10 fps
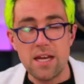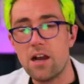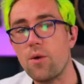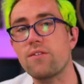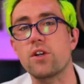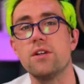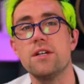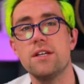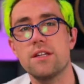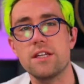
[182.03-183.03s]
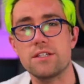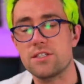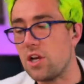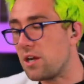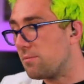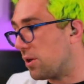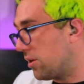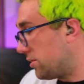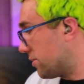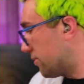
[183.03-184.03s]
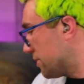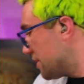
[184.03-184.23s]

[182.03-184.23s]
However, the stock market, uh oh.